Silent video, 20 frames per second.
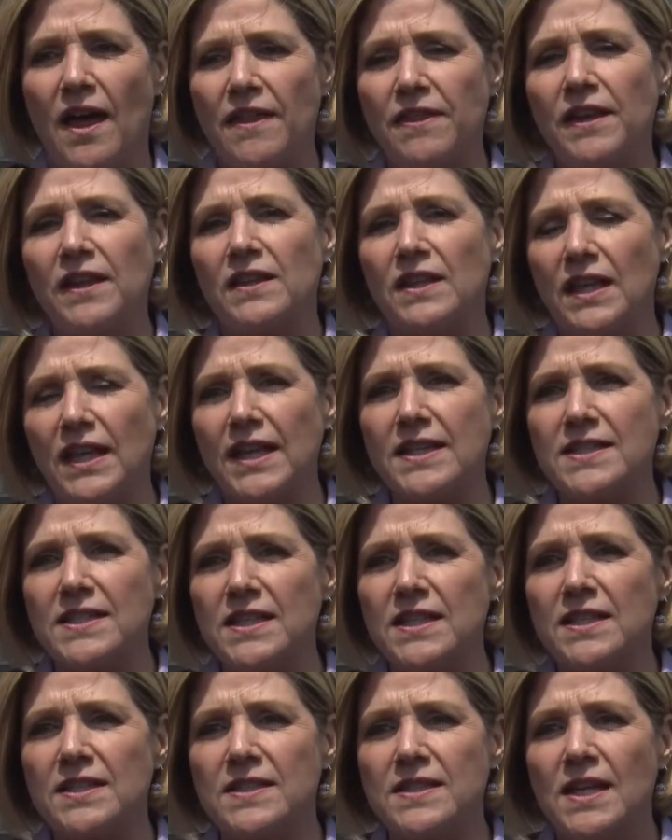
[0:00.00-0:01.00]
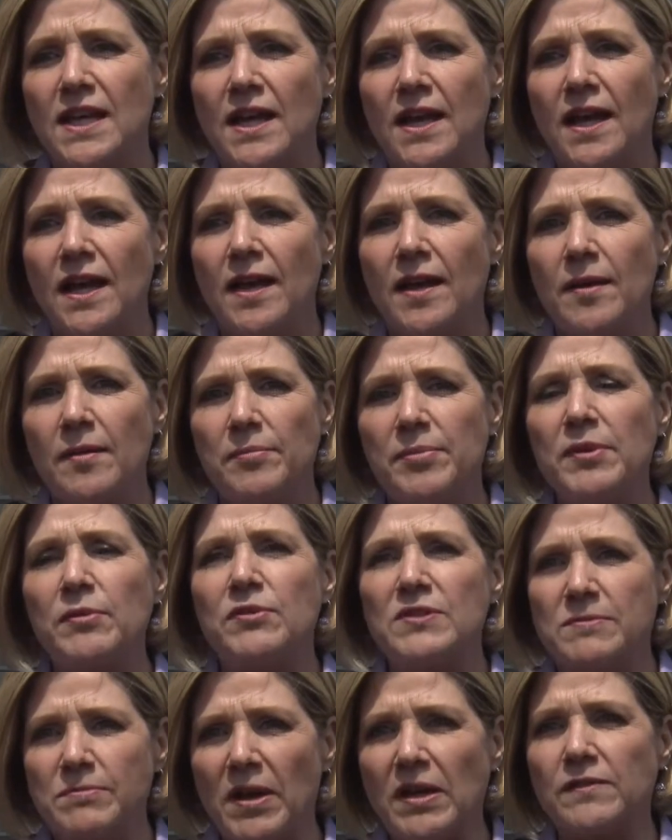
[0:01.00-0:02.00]
I think the lesson is uh, be
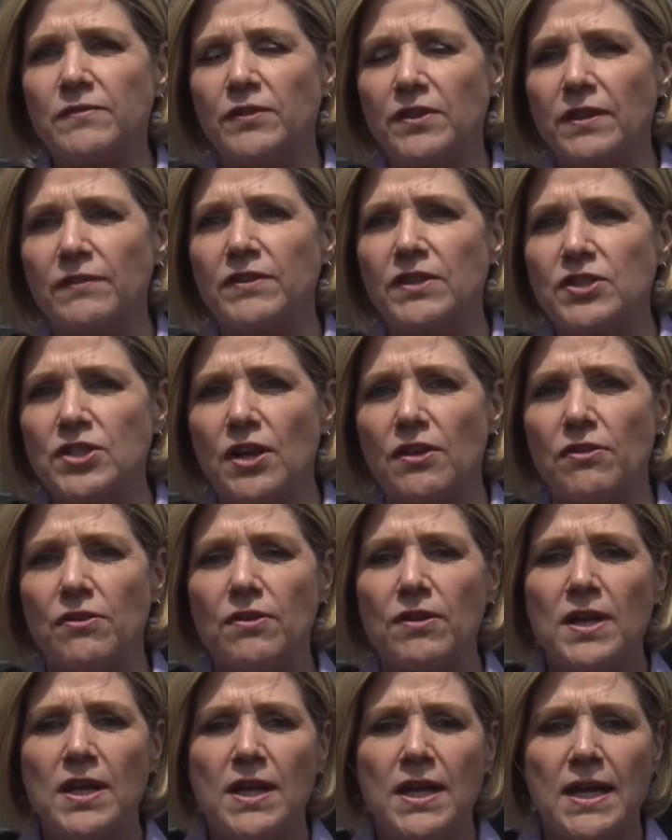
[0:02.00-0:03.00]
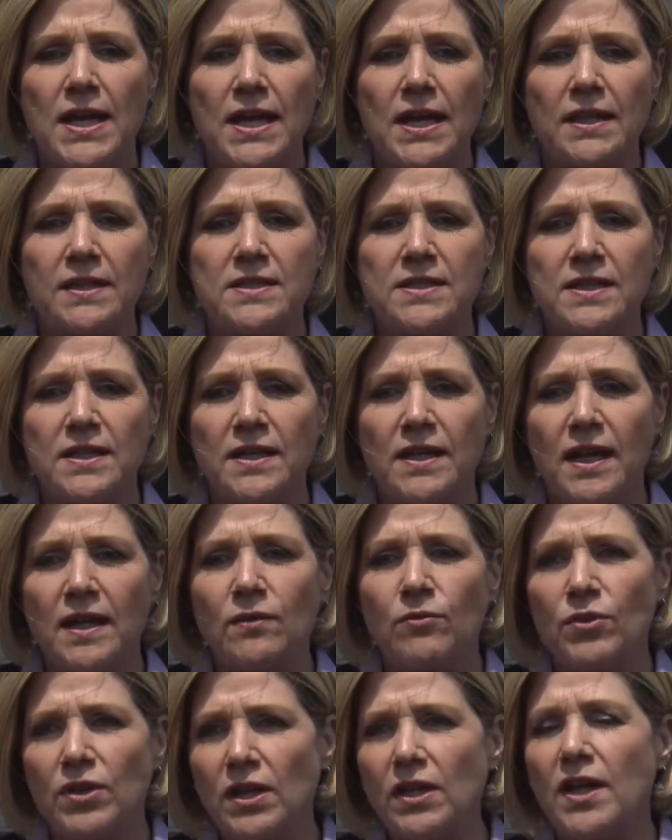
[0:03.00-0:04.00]
respectful of each other and uh,
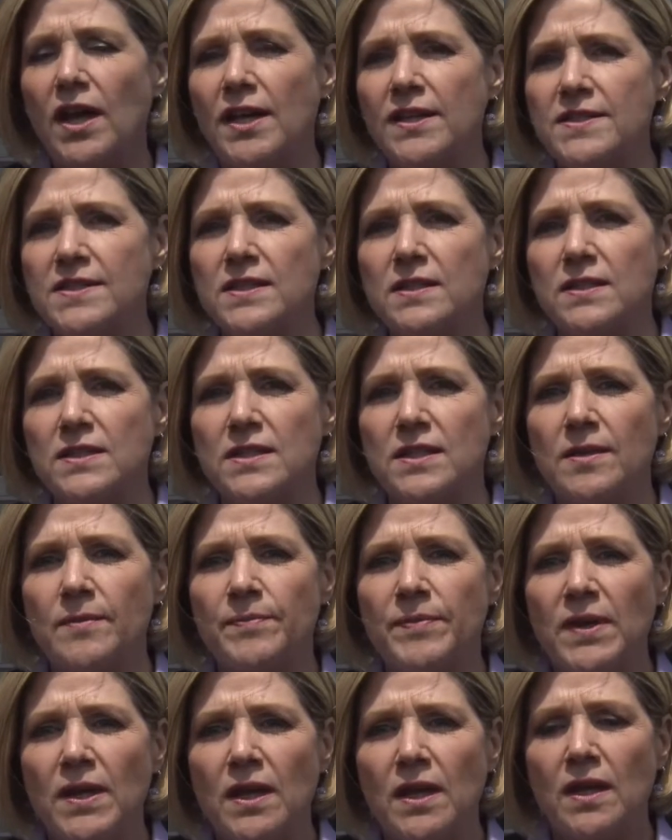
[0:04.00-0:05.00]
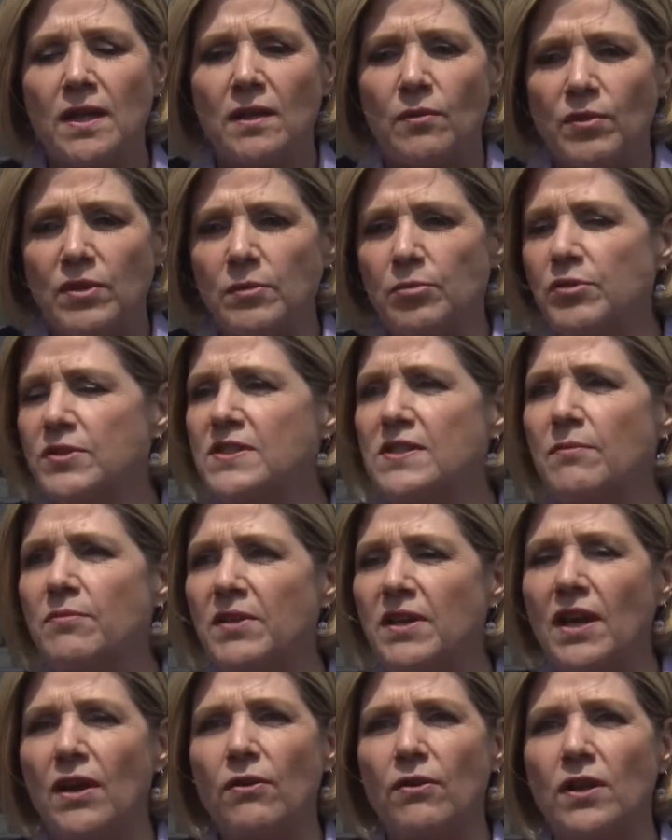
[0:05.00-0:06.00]
and realize that um, that when you put
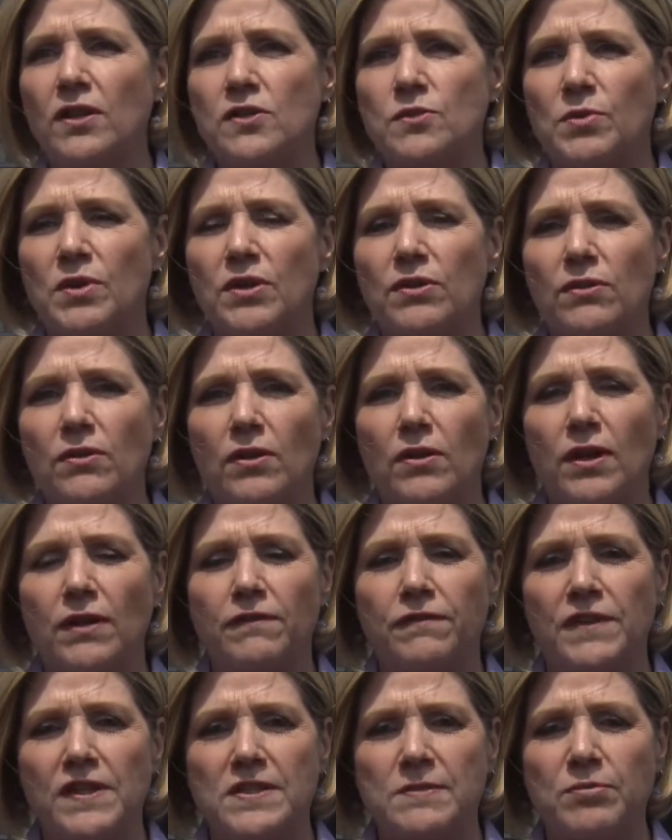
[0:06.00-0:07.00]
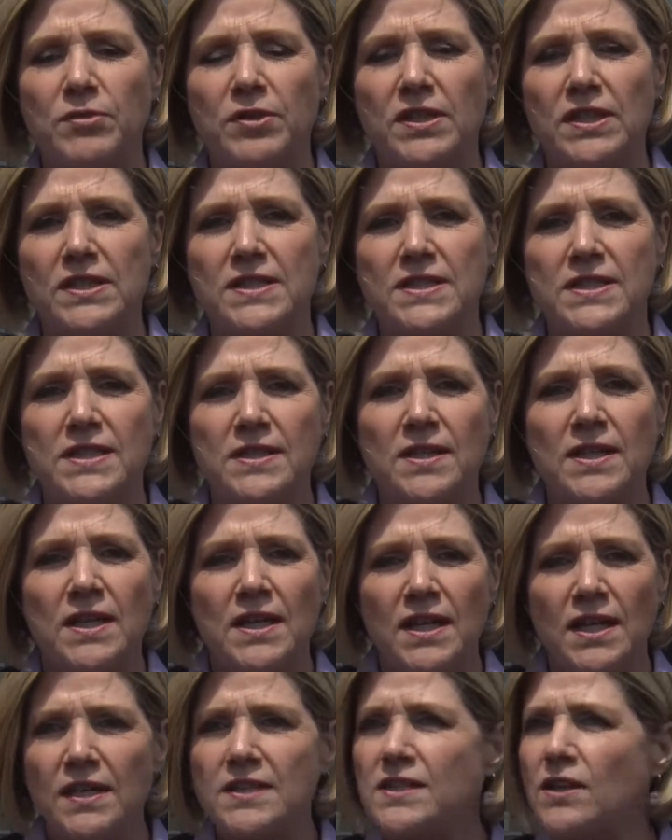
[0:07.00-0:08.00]
something out on Twitter or on Facebook, it's uh,
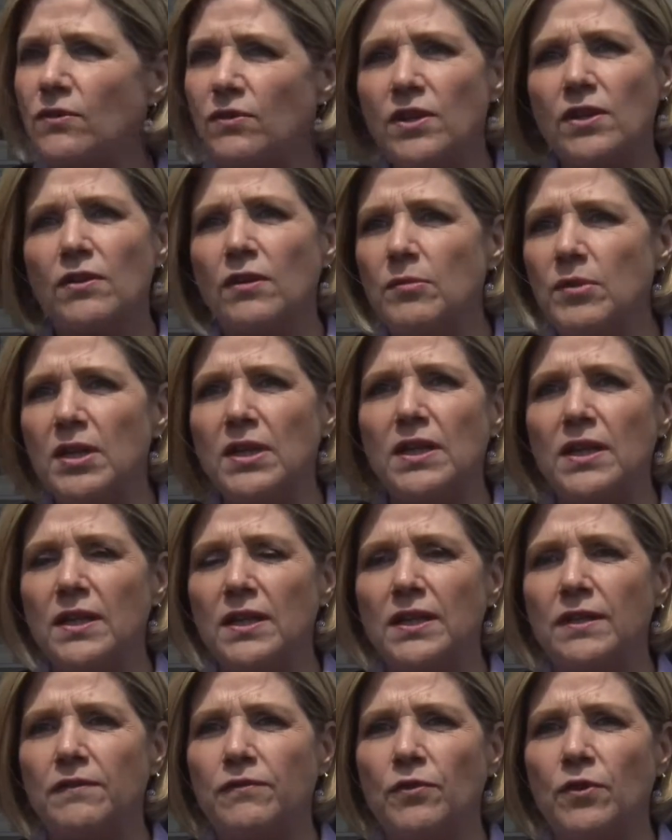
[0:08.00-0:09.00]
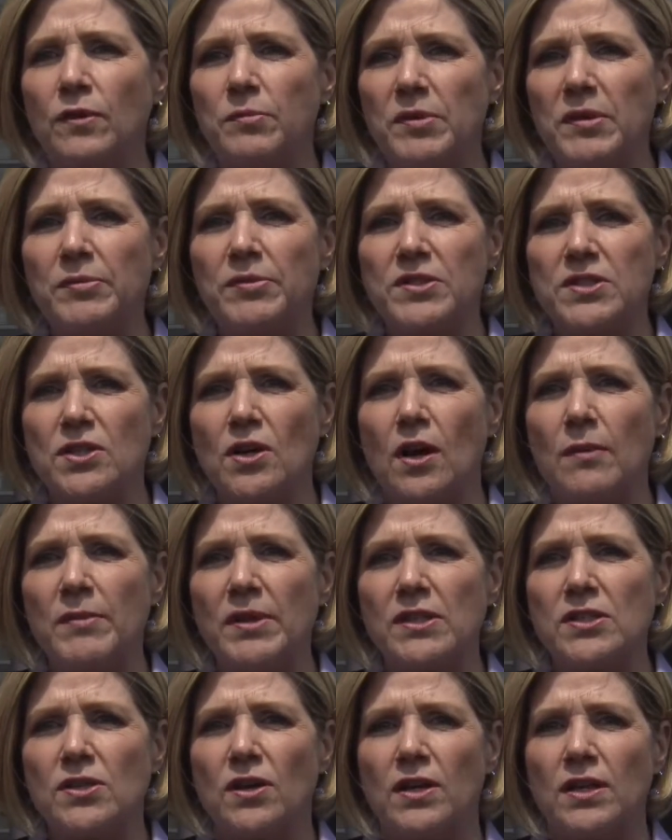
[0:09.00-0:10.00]
it's out there immediately for people to comment